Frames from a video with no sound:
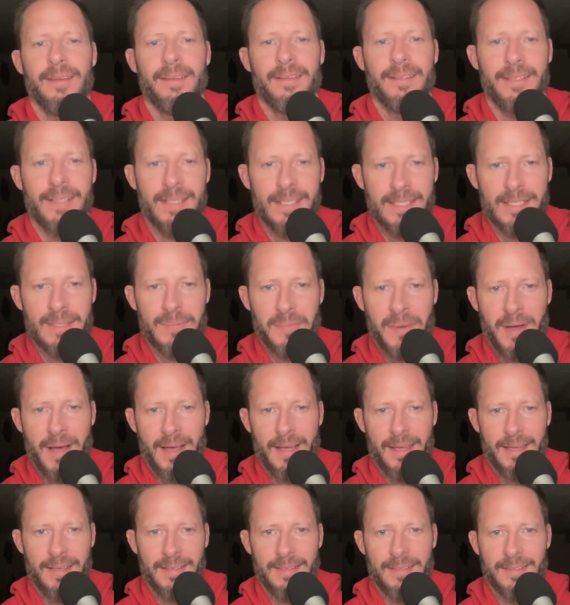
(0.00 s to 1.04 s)

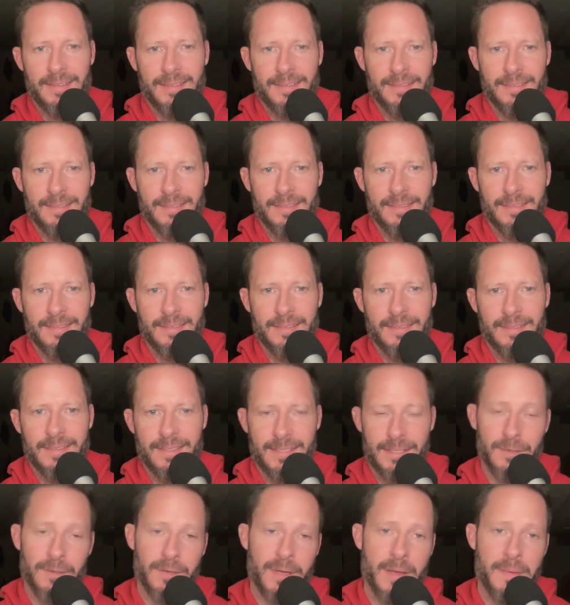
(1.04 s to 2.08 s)
despite
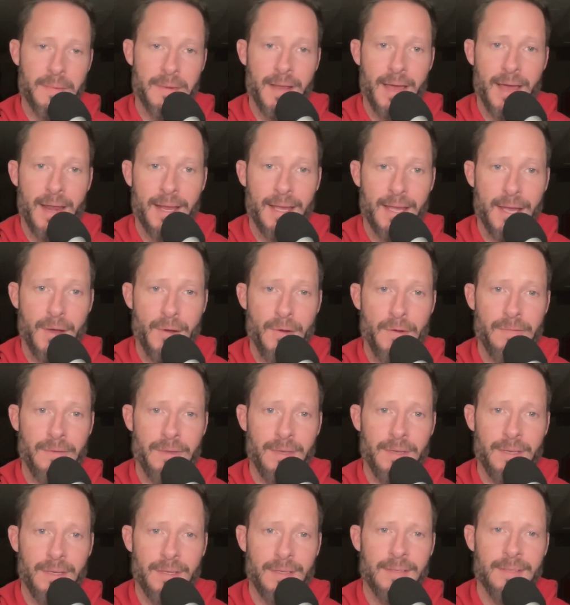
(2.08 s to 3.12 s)
still coming out of
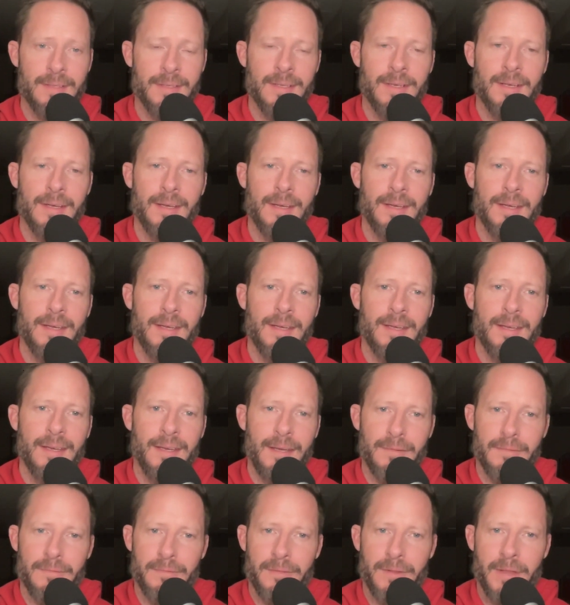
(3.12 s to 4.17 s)
COVID,
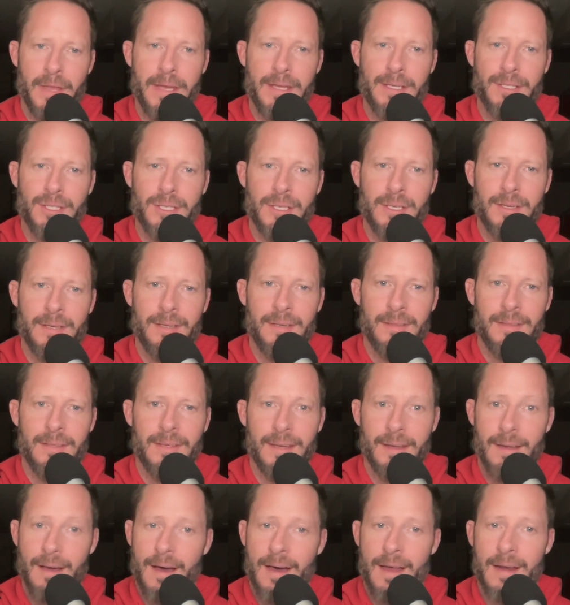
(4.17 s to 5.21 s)
inflation, the
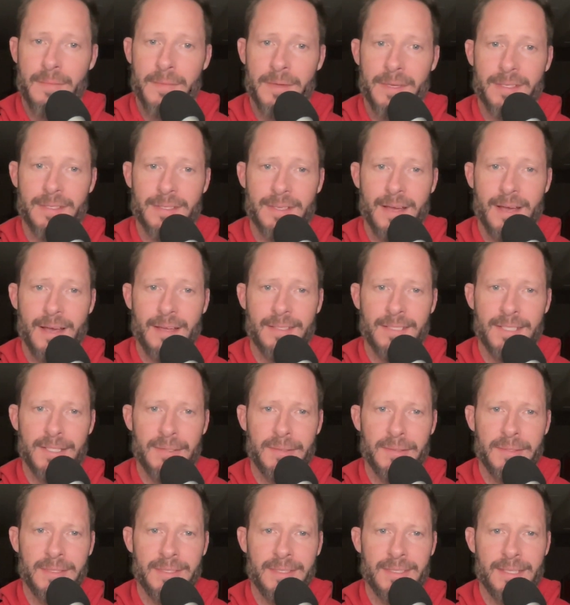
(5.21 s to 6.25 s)
economy's not
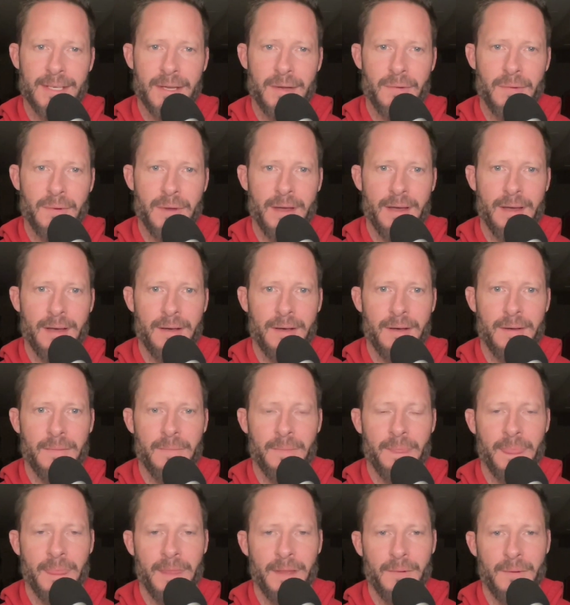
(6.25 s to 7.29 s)
doing so well.
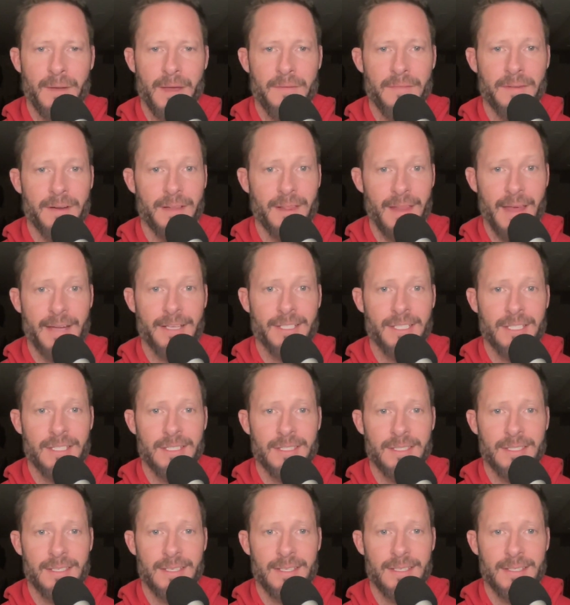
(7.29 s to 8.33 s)
We have an election
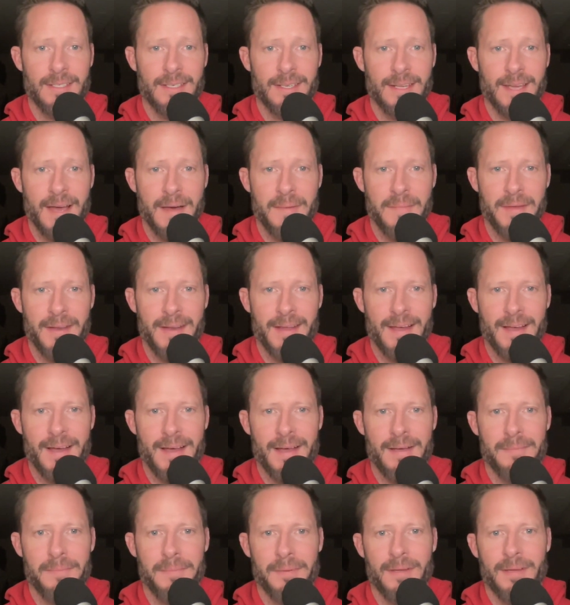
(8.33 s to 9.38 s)
season coming
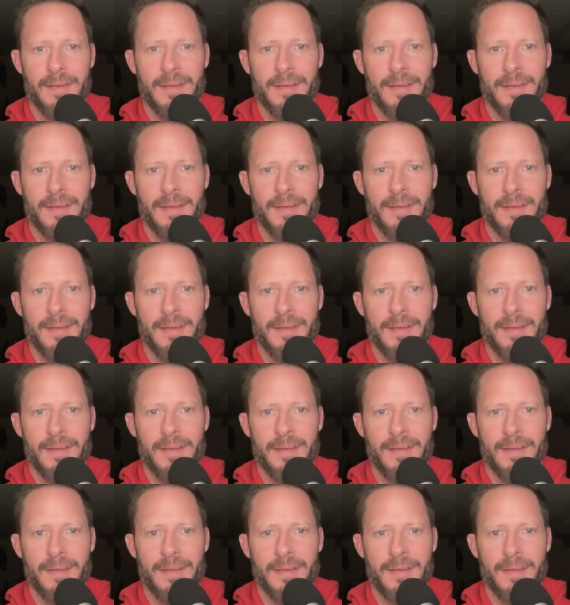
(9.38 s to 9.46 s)
up.